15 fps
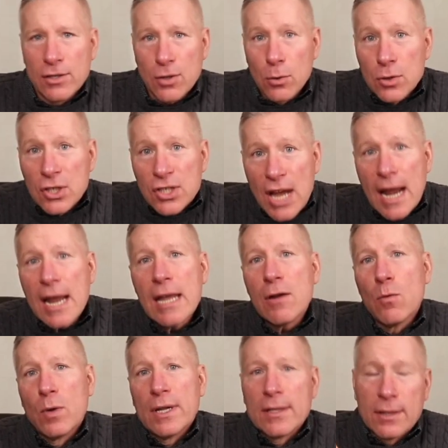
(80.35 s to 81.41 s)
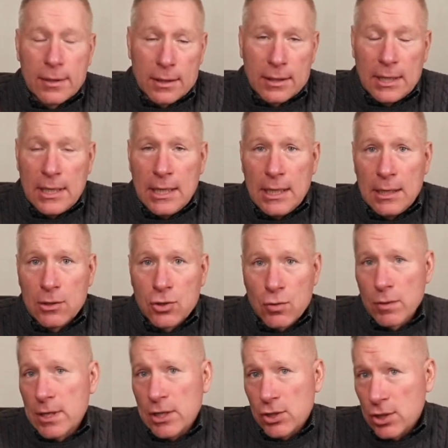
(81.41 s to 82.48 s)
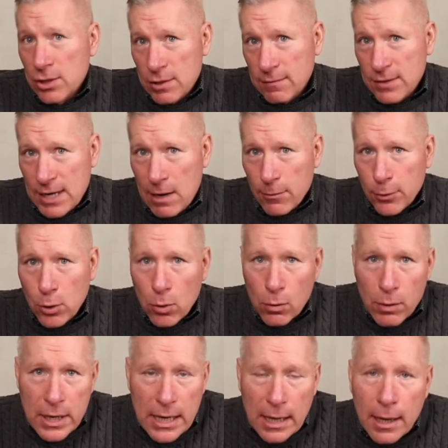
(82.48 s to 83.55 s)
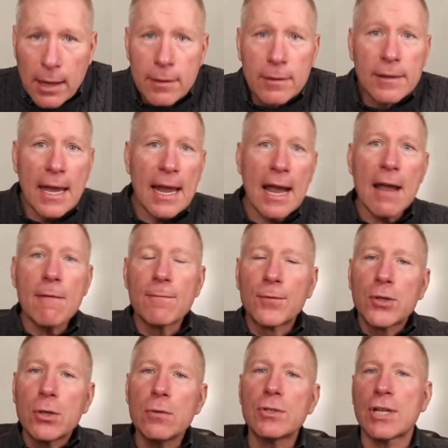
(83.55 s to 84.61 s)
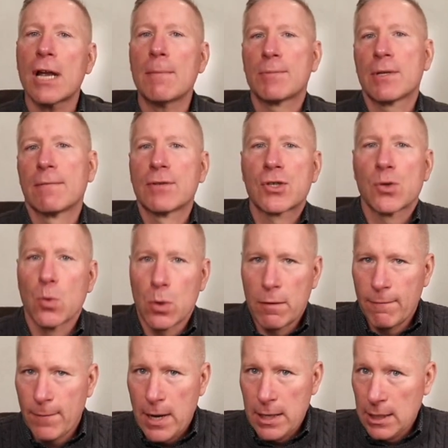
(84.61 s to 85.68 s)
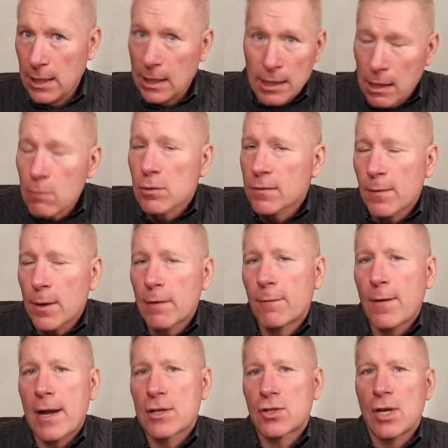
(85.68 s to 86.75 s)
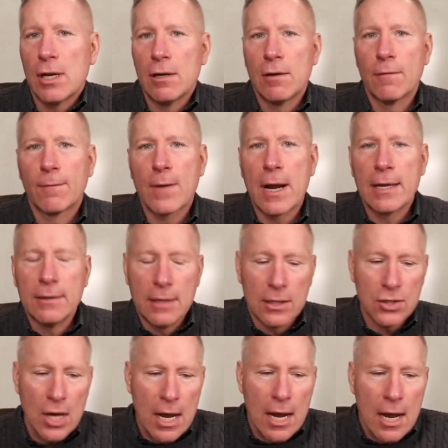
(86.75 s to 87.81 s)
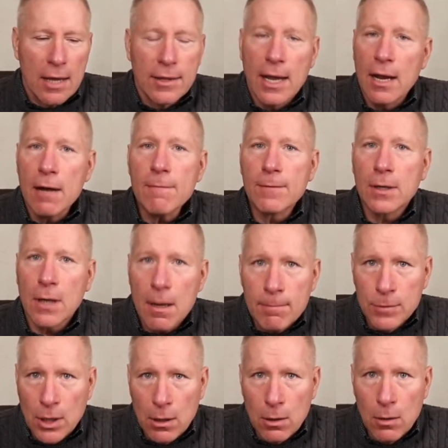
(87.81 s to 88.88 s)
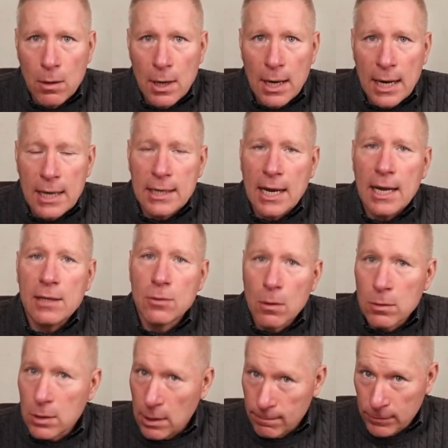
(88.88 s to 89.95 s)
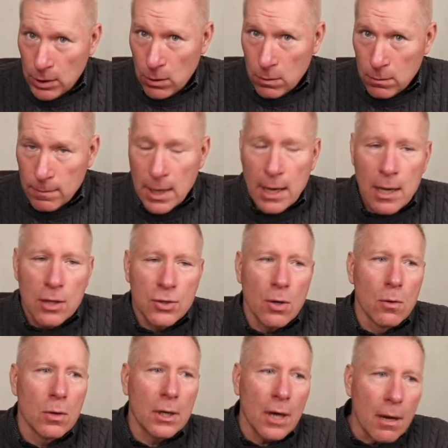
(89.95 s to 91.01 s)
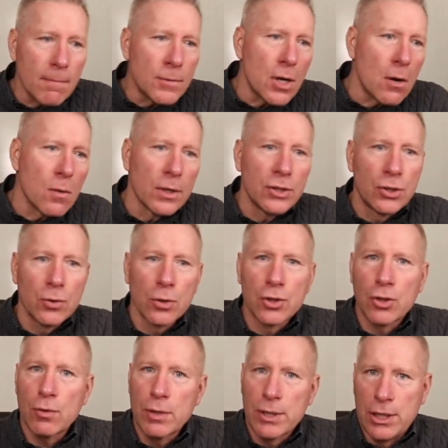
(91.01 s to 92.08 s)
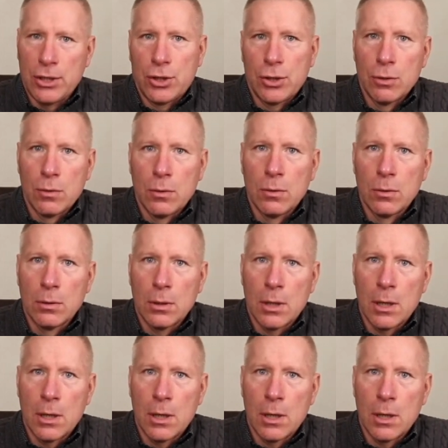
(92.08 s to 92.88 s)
so staying with the traditions of South Korea, they have 2 types of sword fighting, and I was very fascinated to find this. They have Kumdo and Haedong Kumdo. So Kumdo is your traditional,